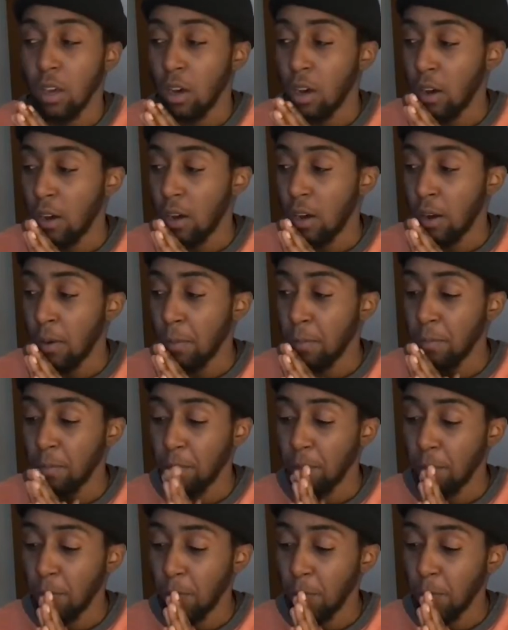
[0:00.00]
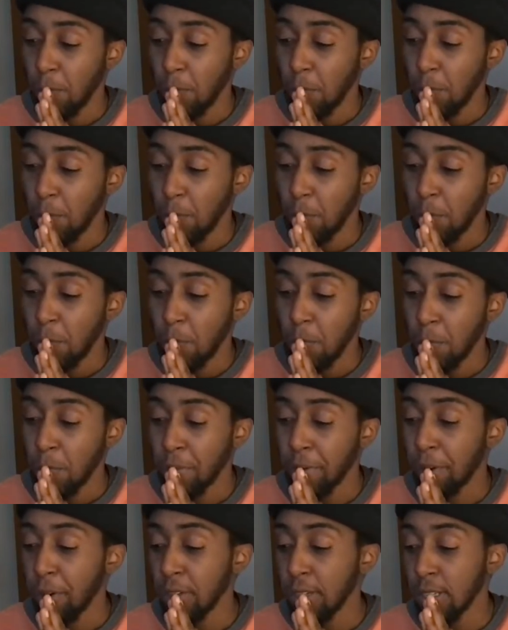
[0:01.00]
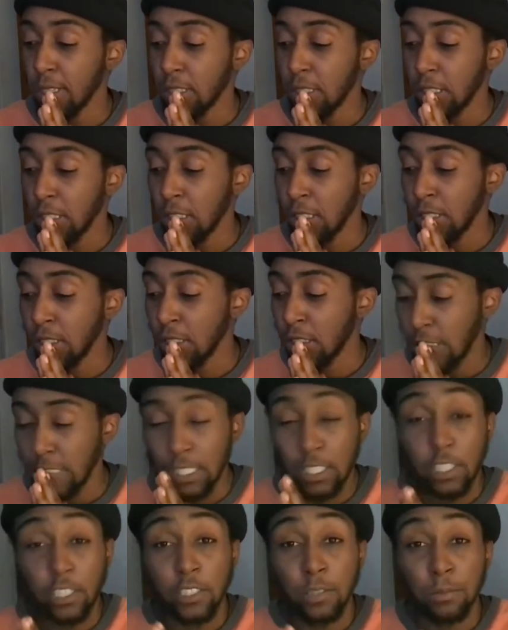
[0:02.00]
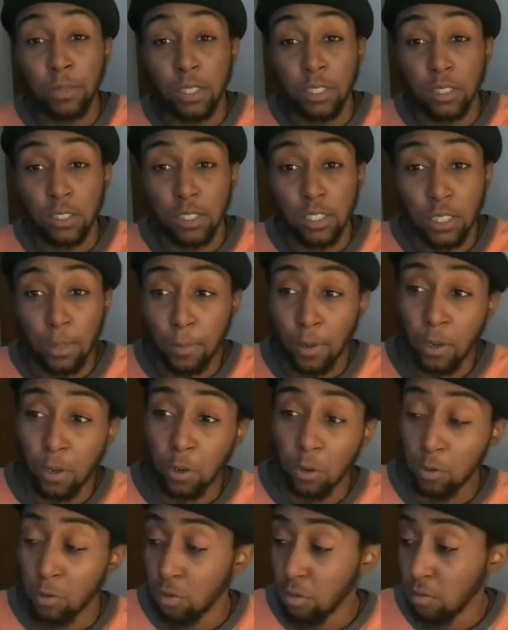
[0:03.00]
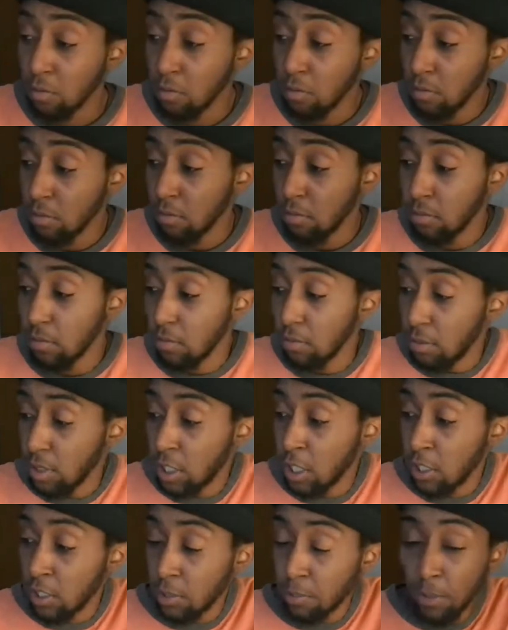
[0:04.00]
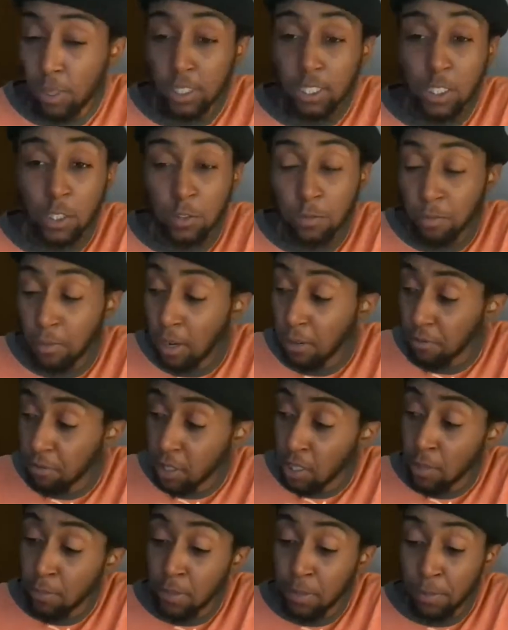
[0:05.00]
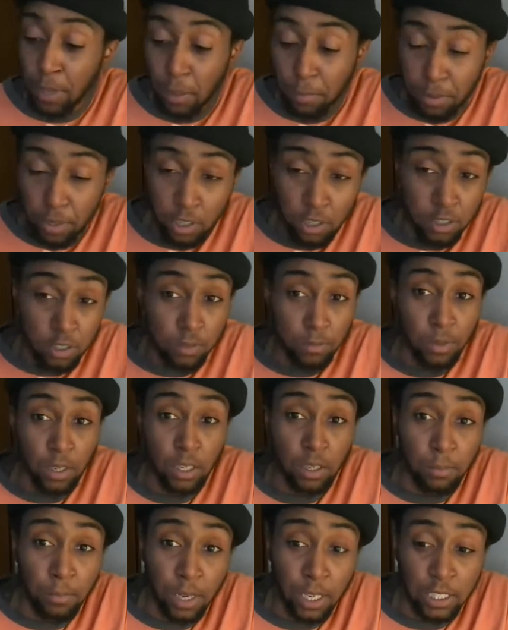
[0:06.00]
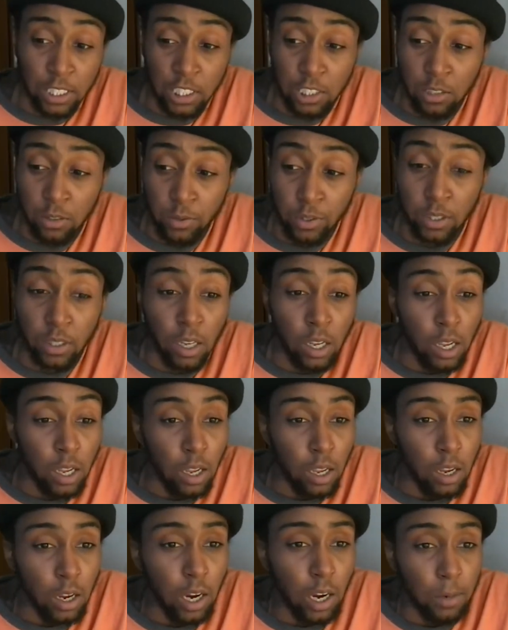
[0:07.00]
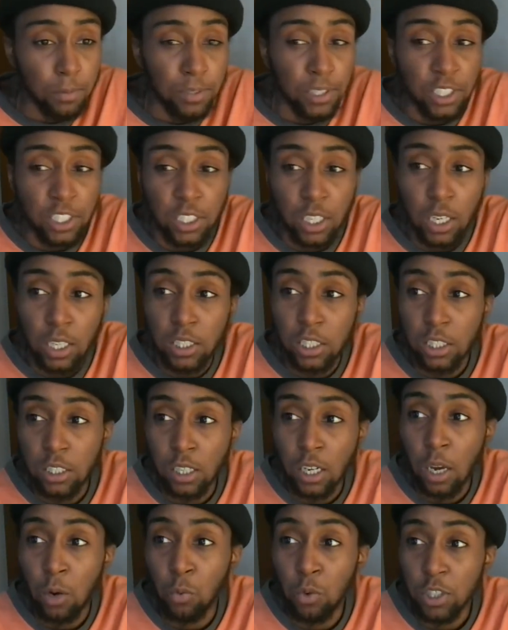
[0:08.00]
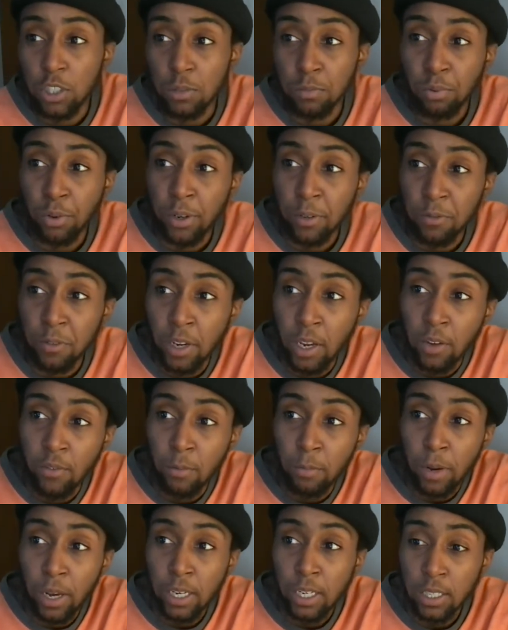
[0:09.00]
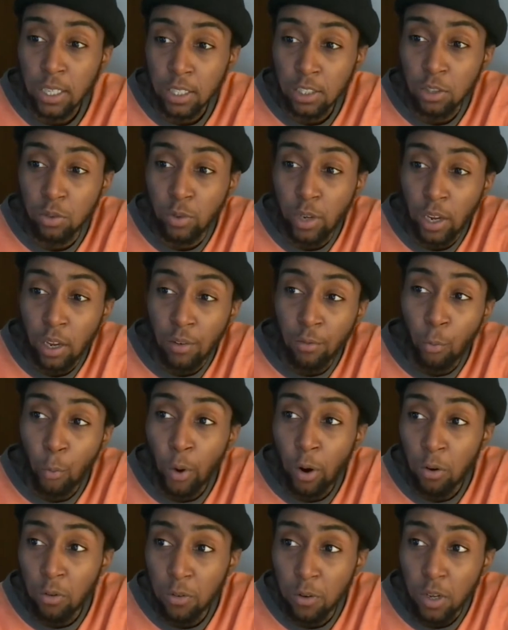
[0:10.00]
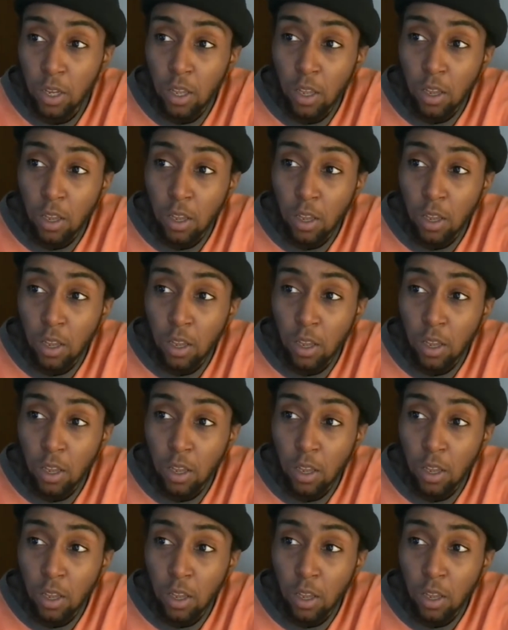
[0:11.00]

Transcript: Um, but all that said and done is none of your business. I'm about to go tend to myself, my family, my peers, my my scenery. I appreciate you, and I wish and pray for everybody that you have wealth